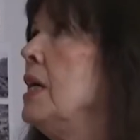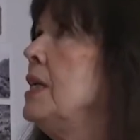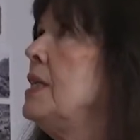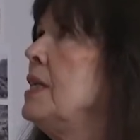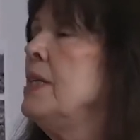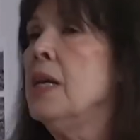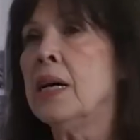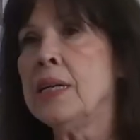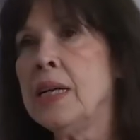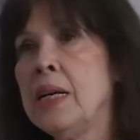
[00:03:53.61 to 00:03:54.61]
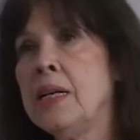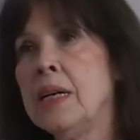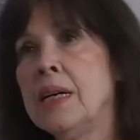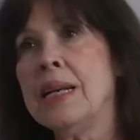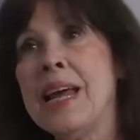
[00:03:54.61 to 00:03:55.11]
It did not need
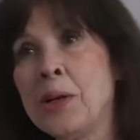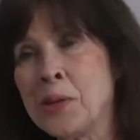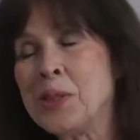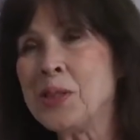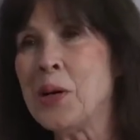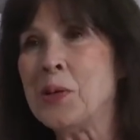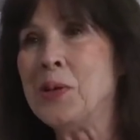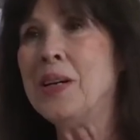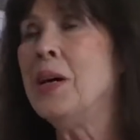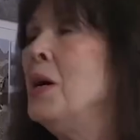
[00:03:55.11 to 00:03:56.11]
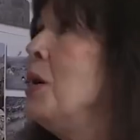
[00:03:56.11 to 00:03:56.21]
an anchor stone,